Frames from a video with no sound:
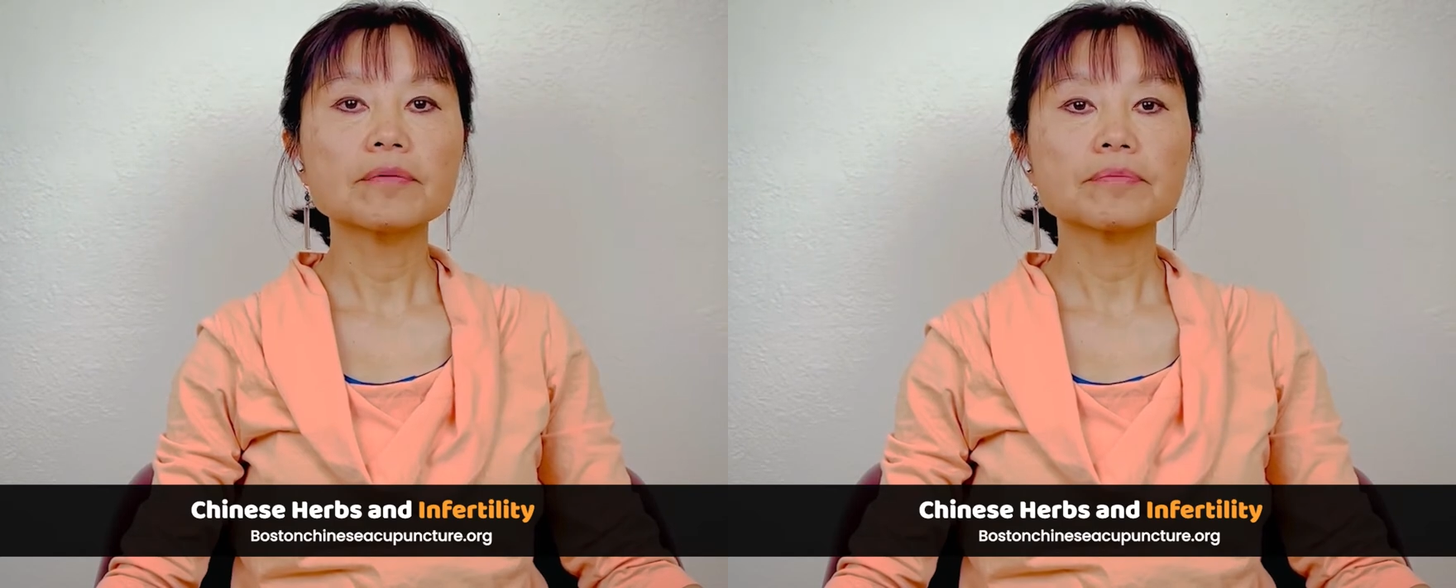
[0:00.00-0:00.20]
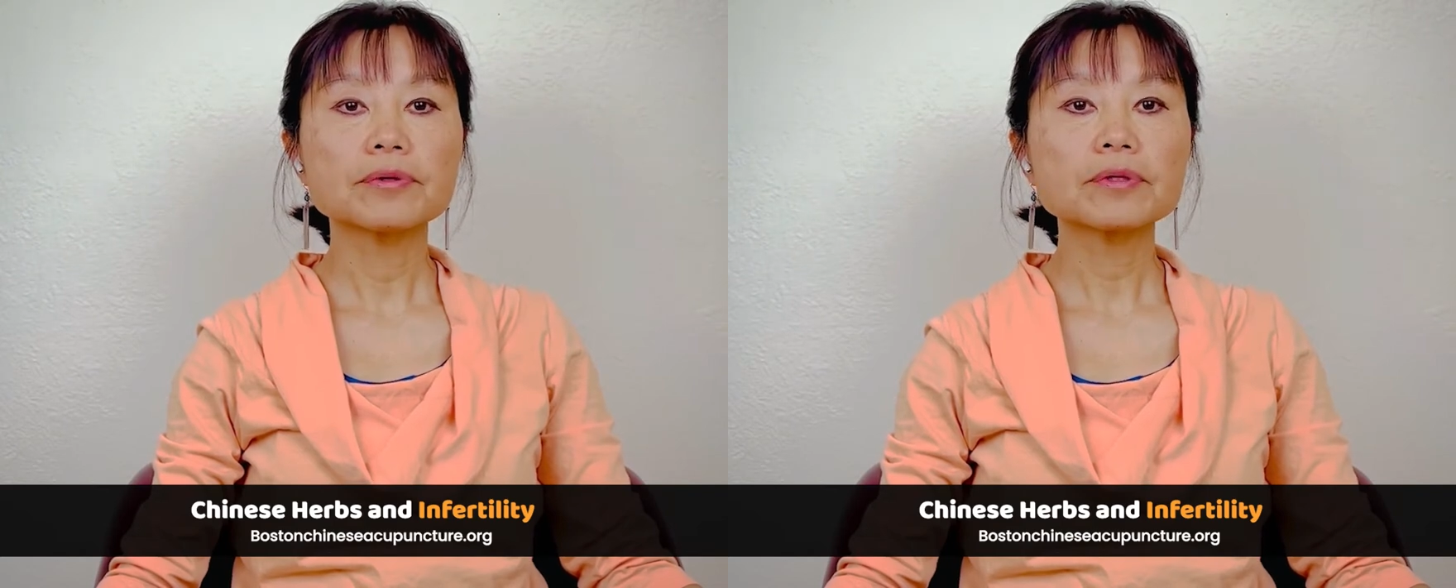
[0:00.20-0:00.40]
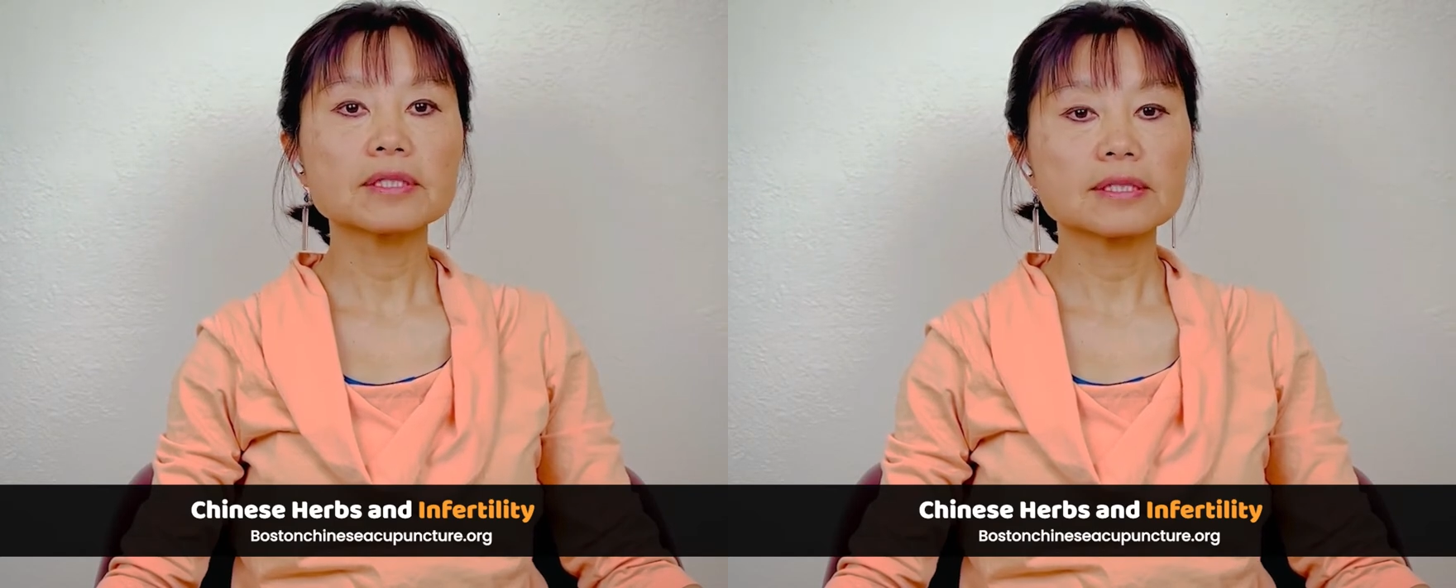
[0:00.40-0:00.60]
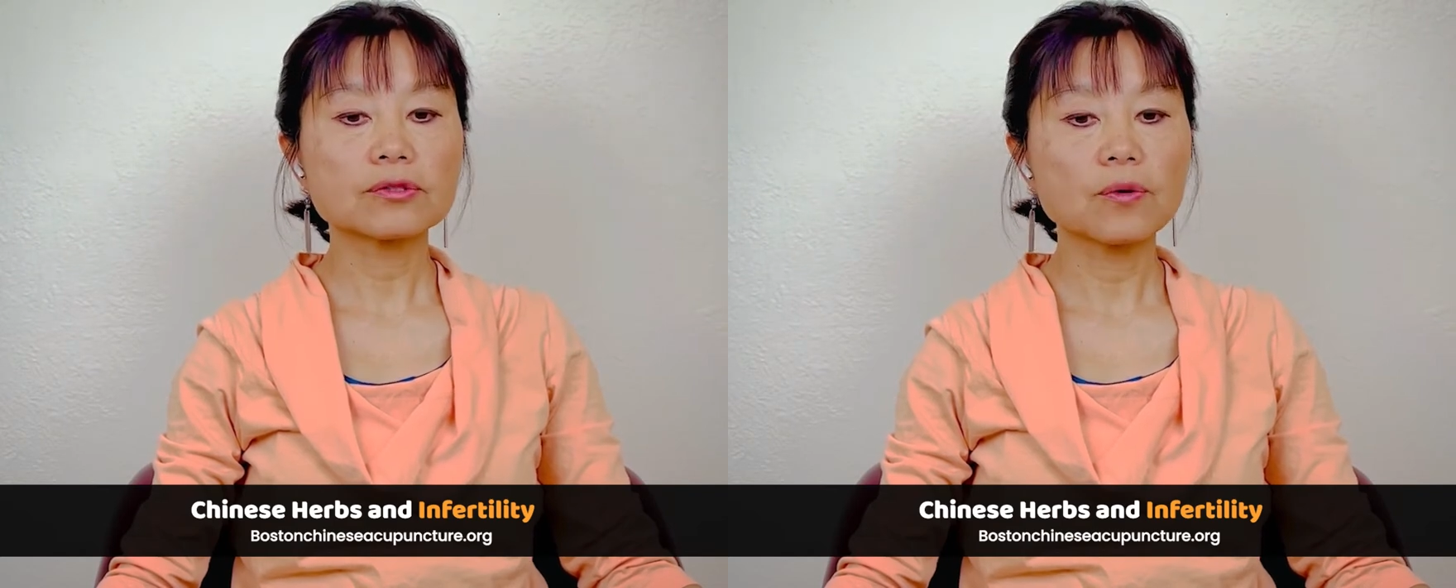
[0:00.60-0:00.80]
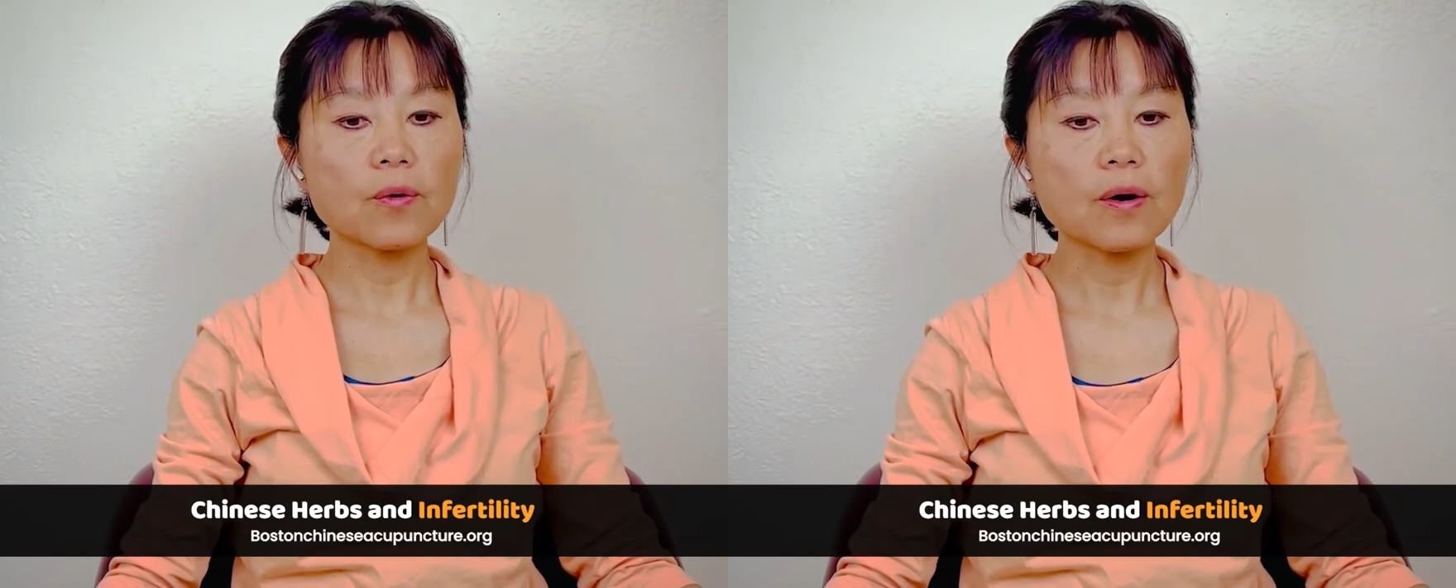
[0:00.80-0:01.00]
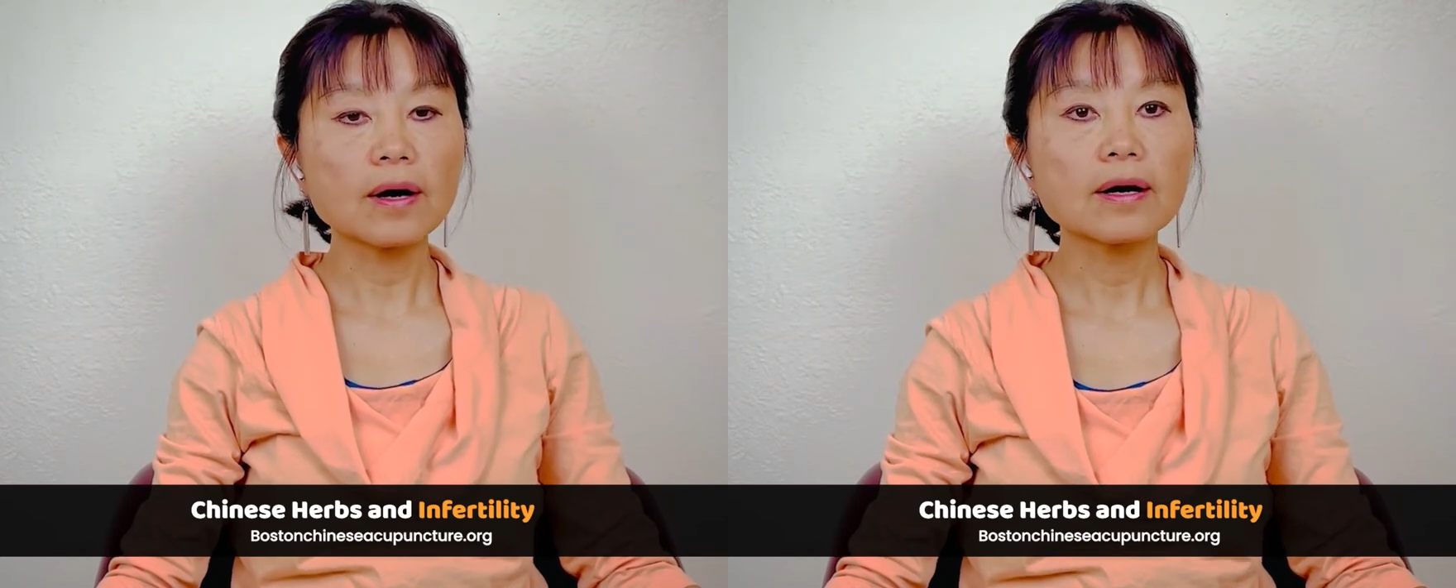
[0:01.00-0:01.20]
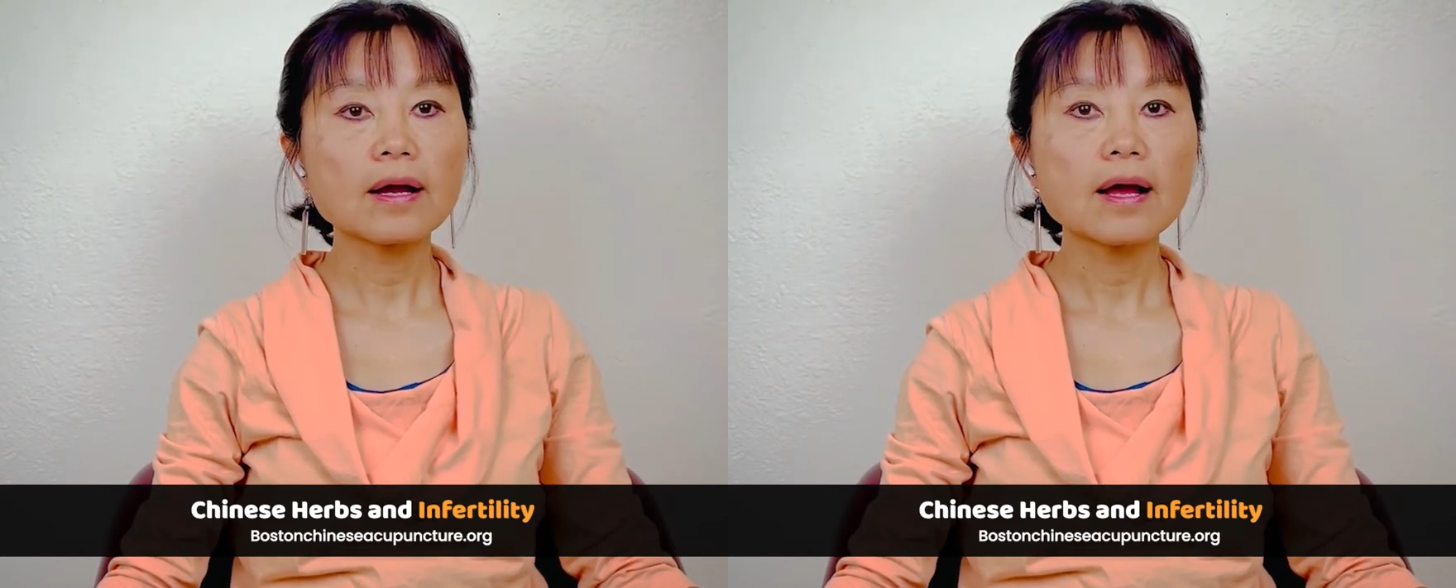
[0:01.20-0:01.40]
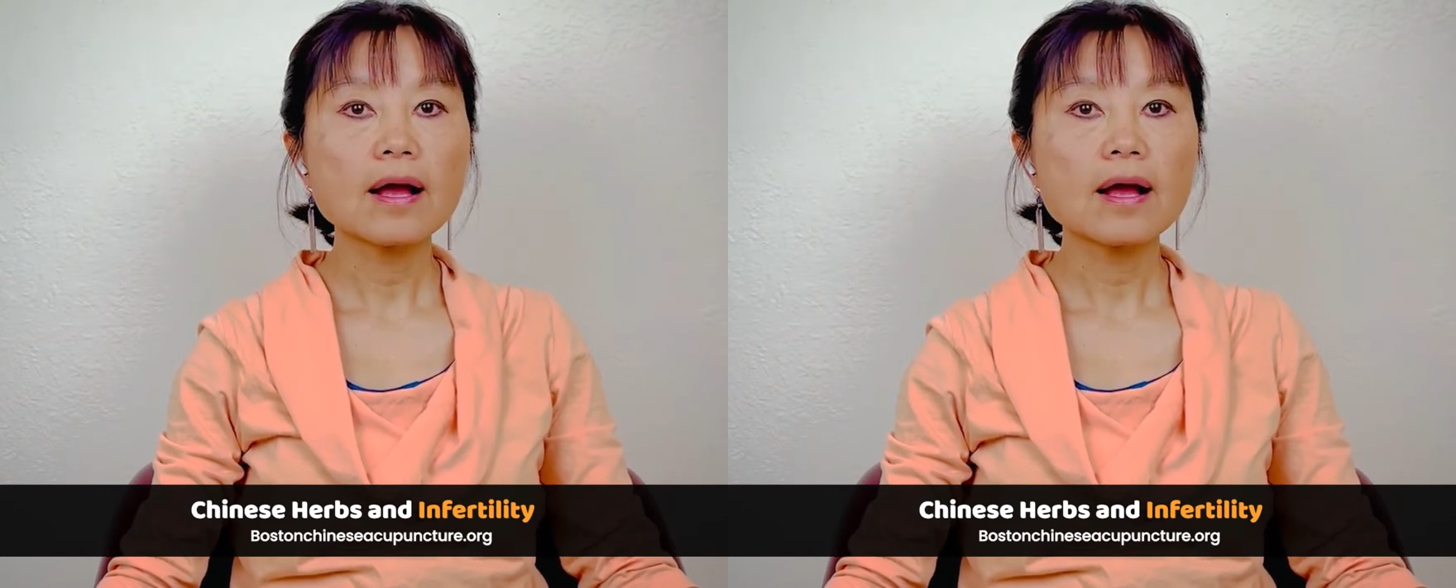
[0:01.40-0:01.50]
mucus score,